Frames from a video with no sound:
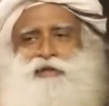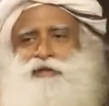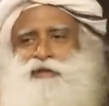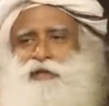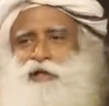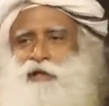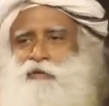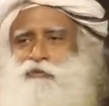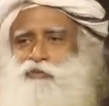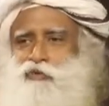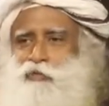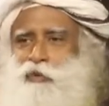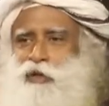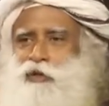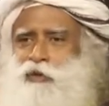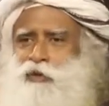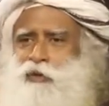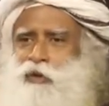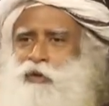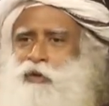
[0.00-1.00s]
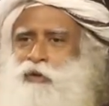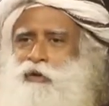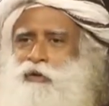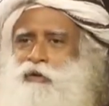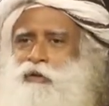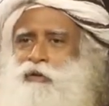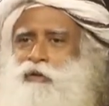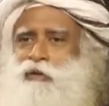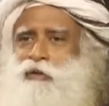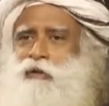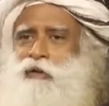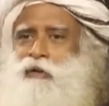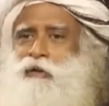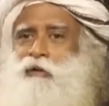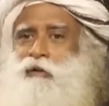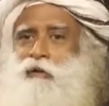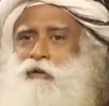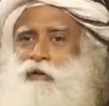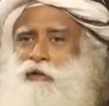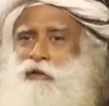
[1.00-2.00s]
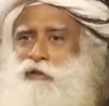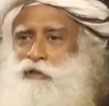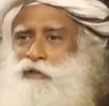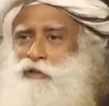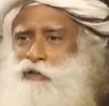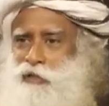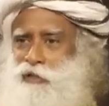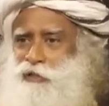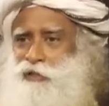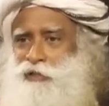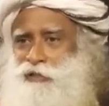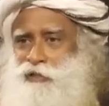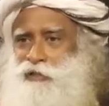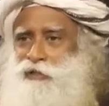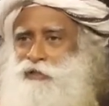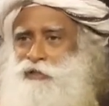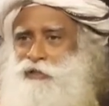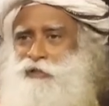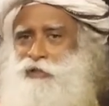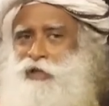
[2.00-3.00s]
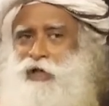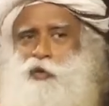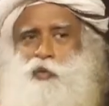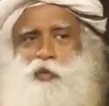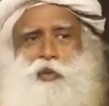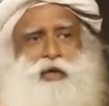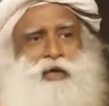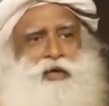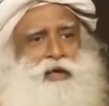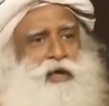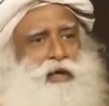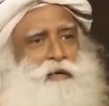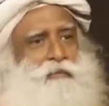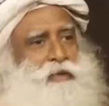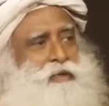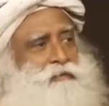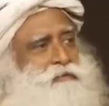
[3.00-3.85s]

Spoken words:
a movement going on. All these races, at one time, they were